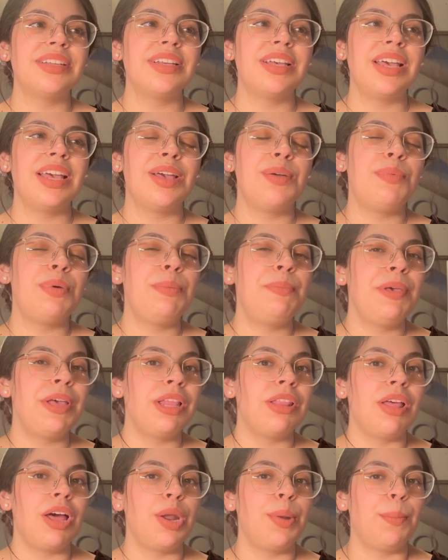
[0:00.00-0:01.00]
it would be a
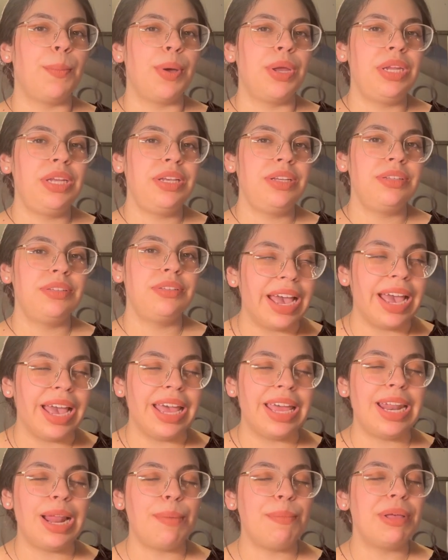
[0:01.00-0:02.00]
lot of money,
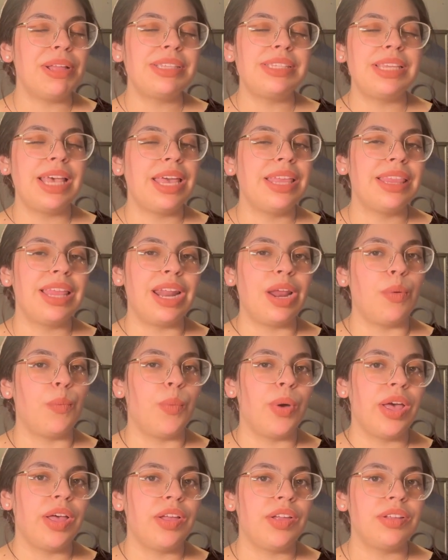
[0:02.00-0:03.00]
and I'm not saying that I
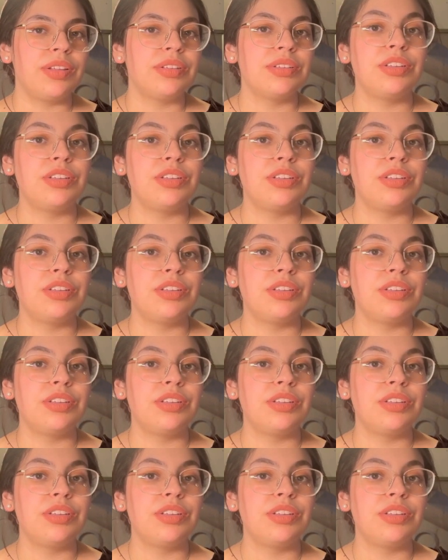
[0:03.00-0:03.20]
will,